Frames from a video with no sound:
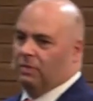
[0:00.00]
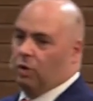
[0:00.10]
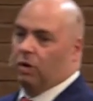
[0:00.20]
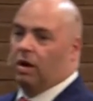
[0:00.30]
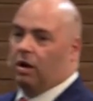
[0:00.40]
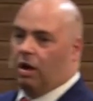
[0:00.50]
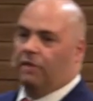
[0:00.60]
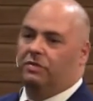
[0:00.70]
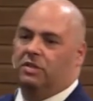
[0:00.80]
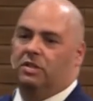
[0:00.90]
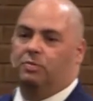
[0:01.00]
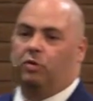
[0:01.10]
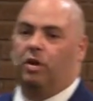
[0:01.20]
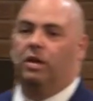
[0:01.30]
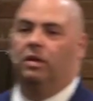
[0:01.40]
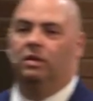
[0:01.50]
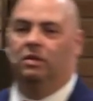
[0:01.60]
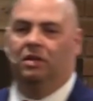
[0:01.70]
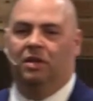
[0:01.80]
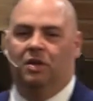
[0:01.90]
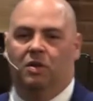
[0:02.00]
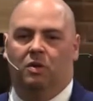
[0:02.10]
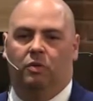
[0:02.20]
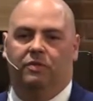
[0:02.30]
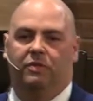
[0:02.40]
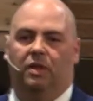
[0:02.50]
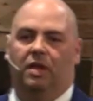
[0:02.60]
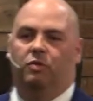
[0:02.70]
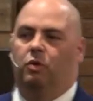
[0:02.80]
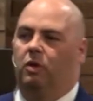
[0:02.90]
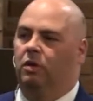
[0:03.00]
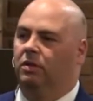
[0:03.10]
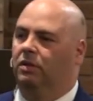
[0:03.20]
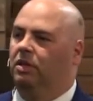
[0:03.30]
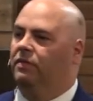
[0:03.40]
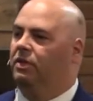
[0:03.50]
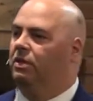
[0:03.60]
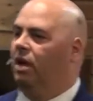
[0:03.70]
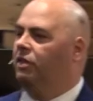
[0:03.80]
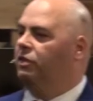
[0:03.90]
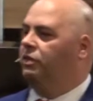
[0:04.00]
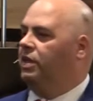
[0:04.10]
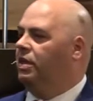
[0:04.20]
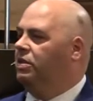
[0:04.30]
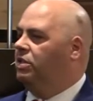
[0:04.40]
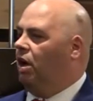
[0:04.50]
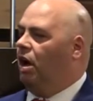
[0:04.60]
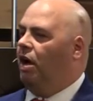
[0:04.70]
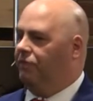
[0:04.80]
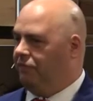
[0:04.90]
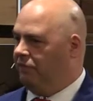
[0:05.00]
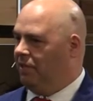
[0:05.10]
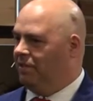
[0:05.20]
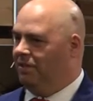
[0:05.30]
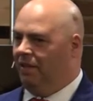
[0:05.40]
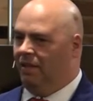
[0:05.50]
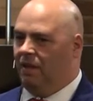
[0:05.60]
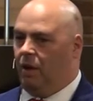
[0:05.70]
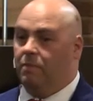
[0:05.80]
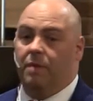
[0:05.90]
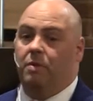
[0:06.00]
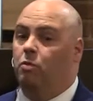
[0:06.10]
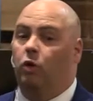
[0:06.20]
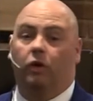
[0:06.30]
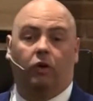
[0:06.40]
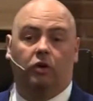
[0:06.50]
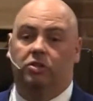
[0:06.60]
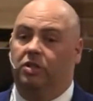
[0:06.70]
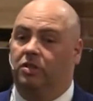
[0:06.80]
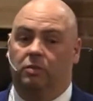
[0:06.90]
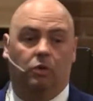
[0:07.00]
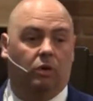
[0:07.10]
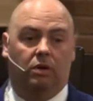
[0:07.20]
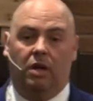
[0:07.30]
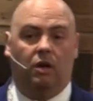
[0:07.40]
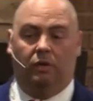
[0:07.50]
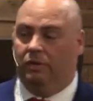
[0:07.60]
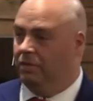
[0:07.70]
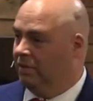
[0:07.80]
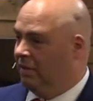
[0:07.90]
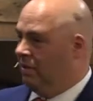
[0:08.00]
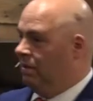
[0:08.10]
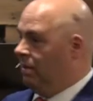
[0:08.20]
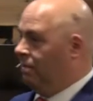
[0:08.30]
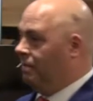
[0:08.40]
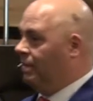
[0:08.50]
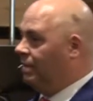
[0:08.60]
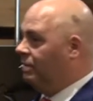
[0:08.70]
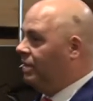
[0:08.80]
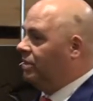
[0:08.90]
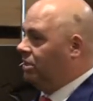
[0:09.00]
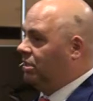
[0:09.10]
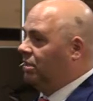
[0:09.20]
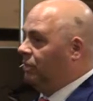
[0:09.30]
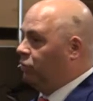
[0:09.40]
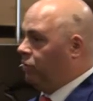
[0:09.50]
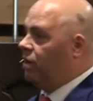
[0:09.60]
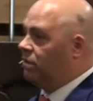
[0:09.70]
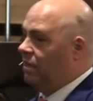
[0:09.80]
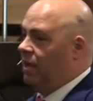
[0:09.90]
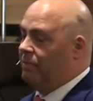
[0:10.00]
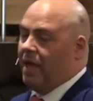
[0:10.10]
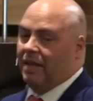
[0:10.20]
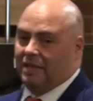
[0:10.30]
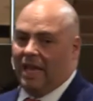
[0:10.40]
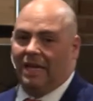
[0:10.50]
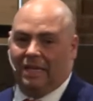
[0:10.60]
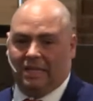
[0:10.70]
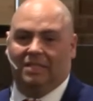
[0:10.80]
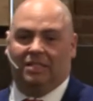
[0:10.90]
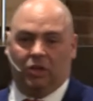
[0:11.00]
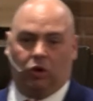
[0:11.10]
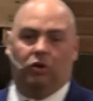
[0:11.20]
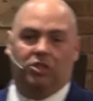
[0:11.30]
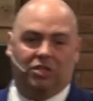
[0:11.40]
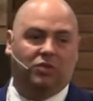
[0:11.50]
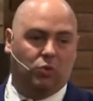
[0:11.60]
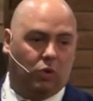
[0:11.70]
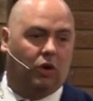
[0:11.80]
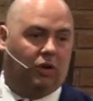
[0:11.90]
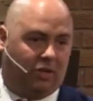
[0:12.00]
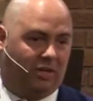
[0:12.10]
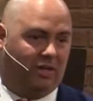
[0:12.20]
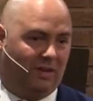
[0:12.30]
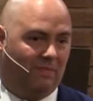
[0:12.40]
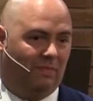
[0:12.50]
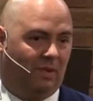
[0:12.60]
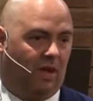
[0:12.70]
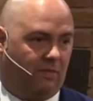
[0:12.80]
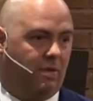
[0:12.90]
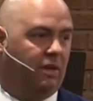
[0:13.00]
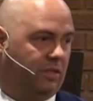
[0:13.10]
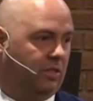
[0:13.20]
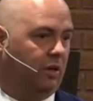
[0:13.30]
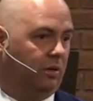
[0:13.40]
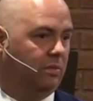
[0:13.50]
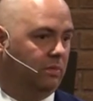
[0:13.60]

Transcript: or in our offices praying, we feel like we're leaving other things off that are maybe more urgent or more. No. This prayer time, that is the urgent work of a minister.